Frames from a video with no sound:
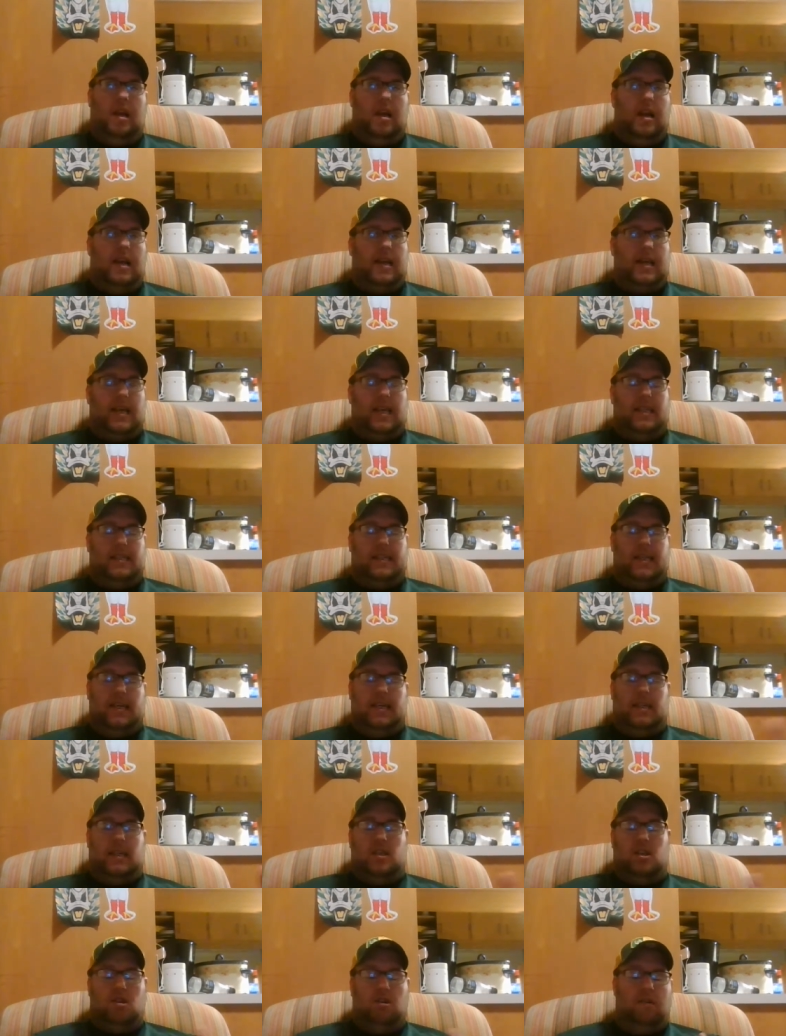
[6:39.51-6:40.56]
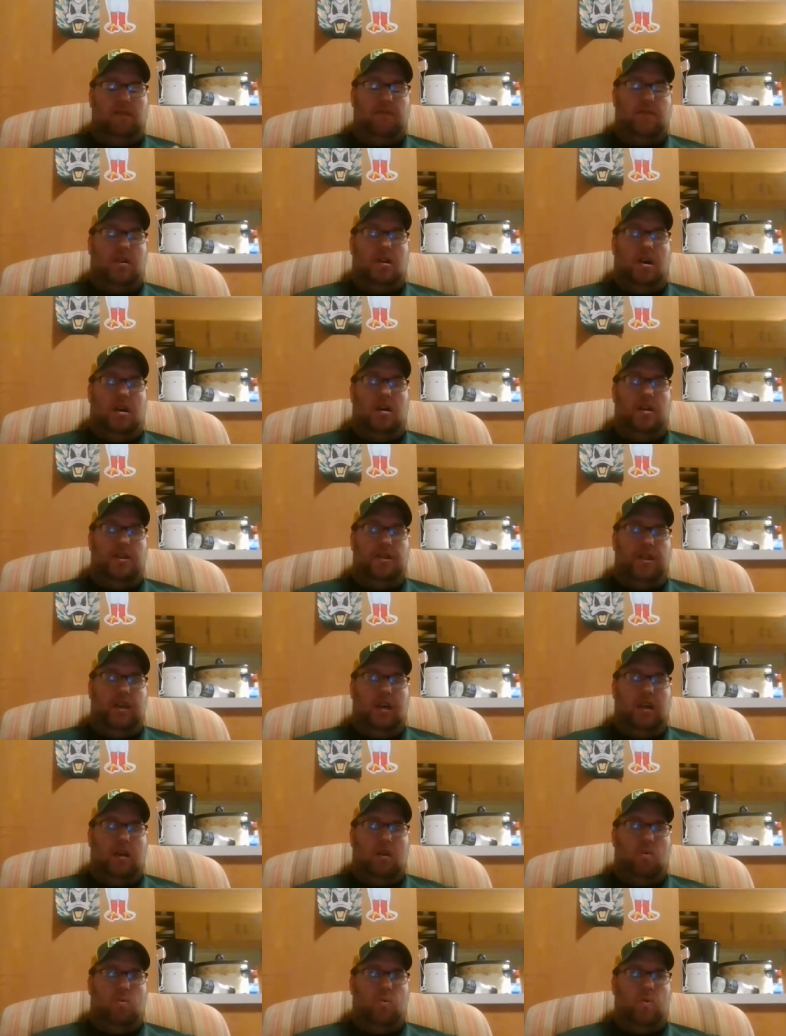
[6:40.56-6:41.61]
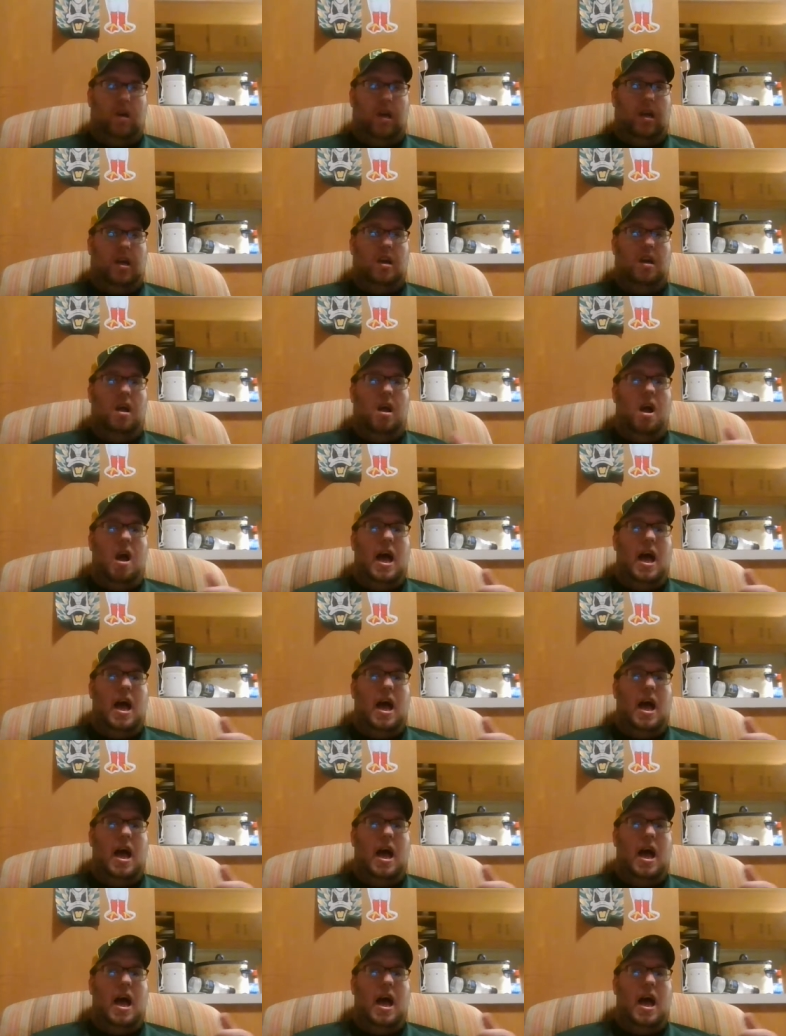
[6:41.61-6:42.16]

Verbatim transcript: like I said, it could have gone the other way.